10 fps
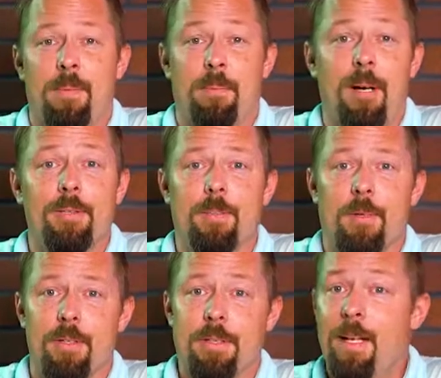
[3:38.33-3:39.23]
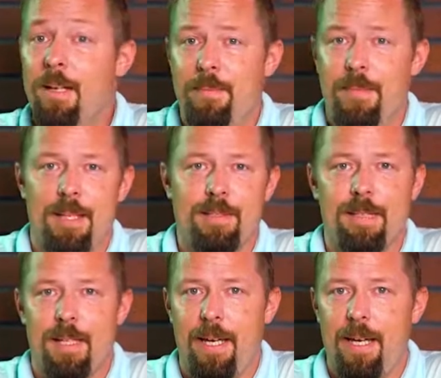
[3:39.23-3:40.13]
Baltimore Sun makes
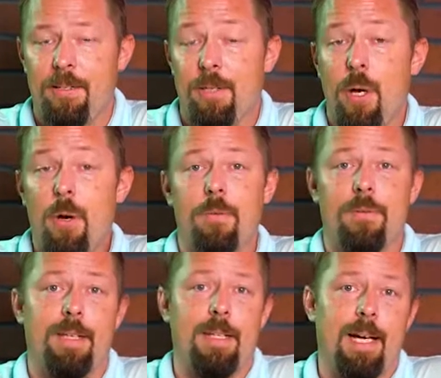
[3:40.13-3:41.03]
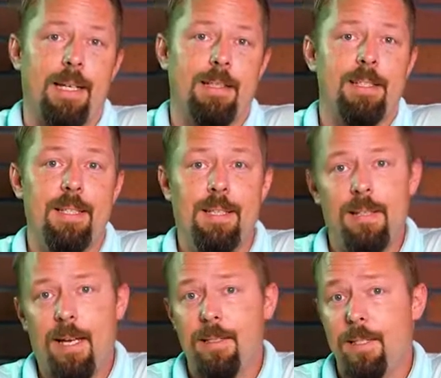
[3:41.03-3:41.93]
the case
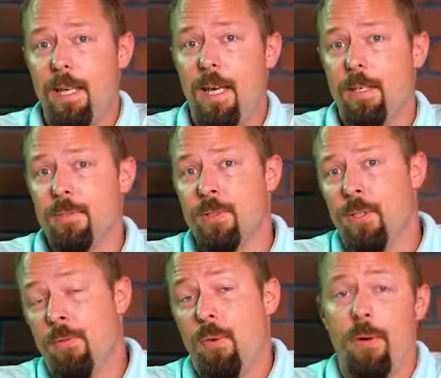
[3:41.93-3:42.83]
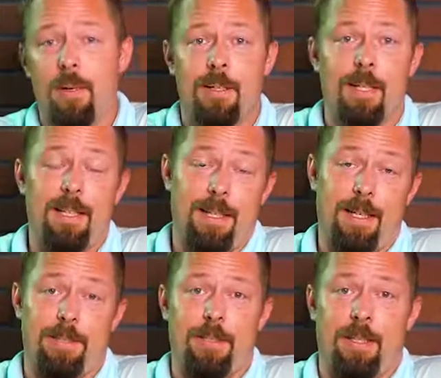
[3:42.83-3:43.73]
COVID-19 and the case for
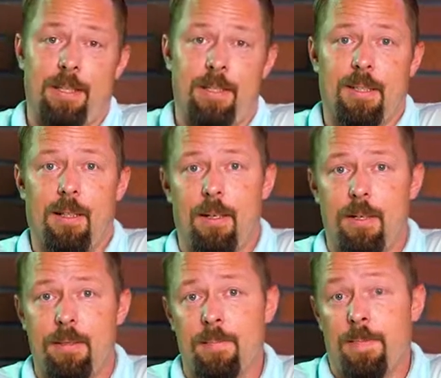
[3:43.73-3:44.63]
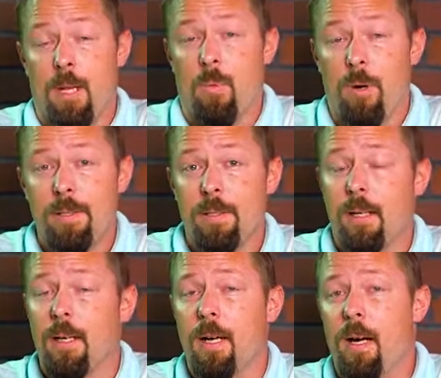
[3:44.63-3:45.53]
electric cars. Once
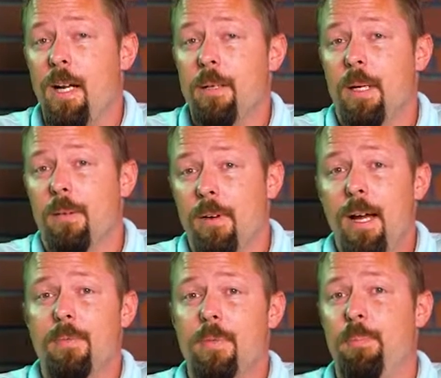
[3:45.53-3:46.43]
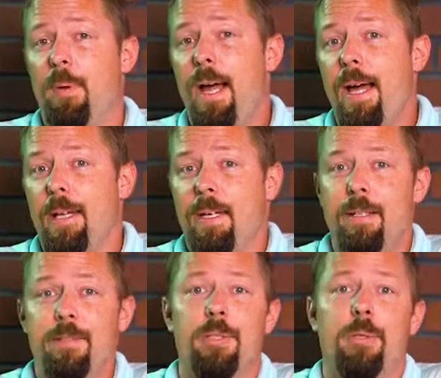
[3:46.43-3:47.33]
our economy revs back
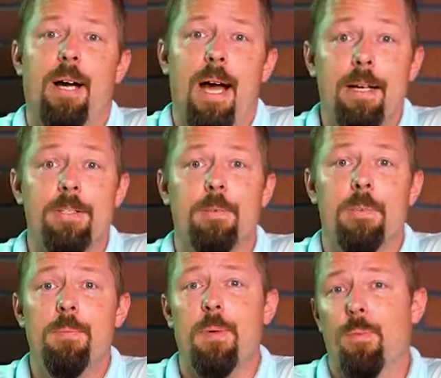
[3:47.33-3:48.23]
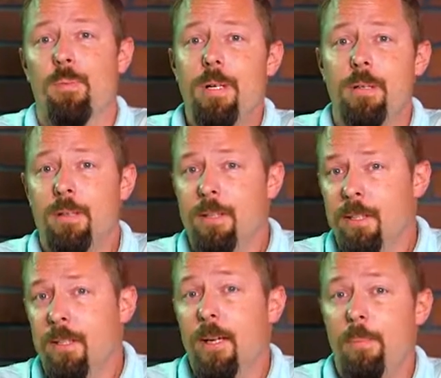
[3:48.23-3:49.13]
into action, people will
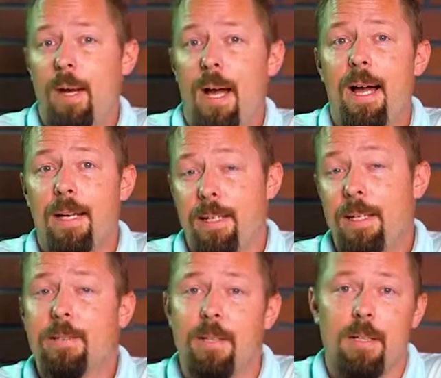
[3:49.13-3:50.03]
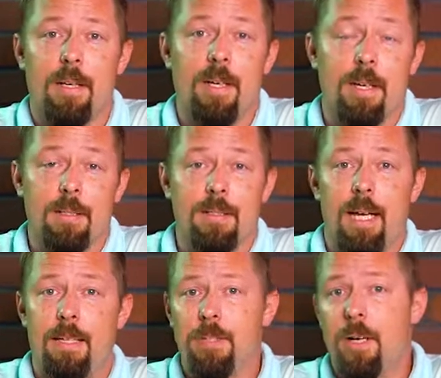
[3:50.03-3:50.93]
get back in their cars
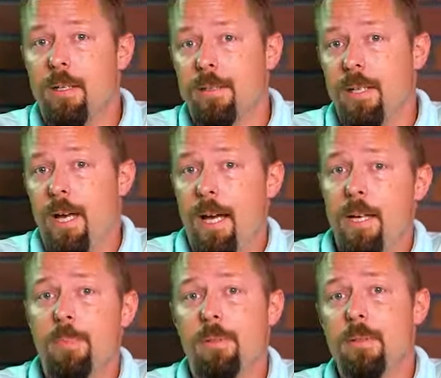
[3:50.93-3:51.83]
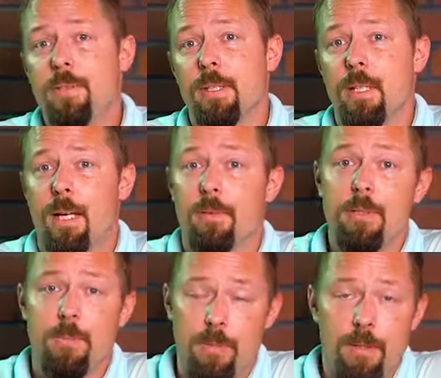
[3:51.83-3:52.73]
and trucks and pollution
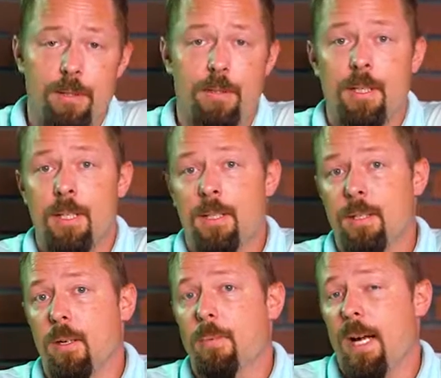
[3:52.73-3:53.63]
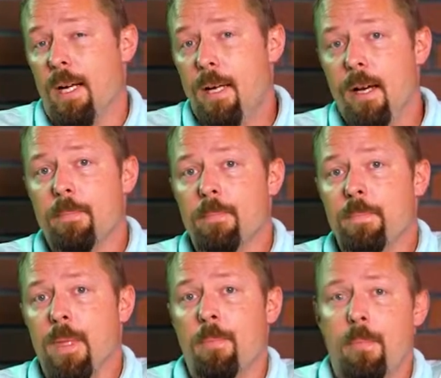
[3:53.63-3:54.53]
levels will go back up.
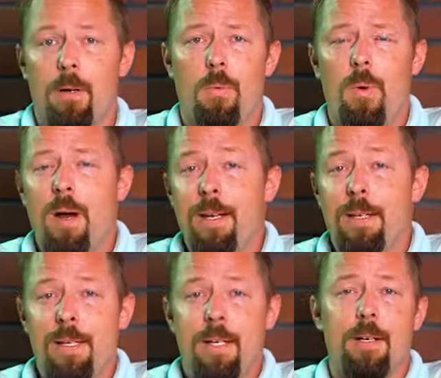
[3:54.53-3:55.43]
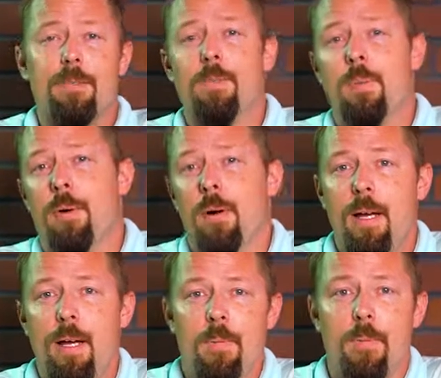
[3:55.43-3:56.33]
But what if more
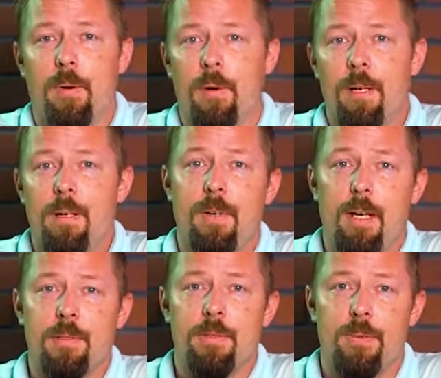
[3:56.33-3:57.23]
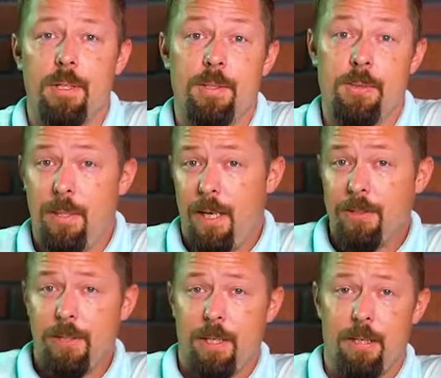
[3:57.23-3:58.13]
and more of us switch to
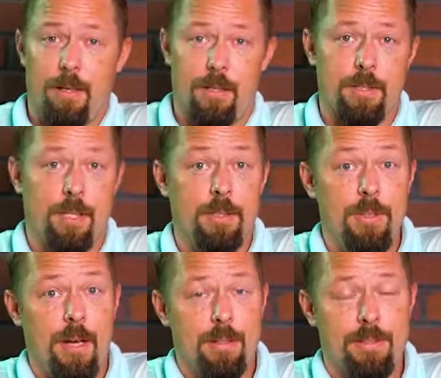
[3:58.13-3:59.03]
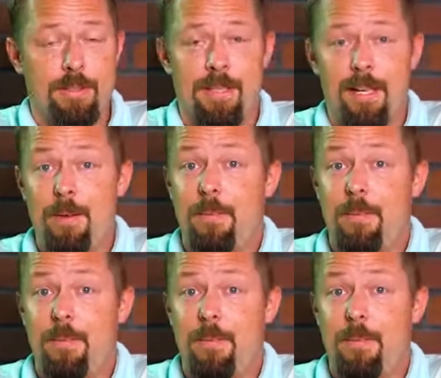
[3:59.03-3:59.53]
electric cars, trucks, and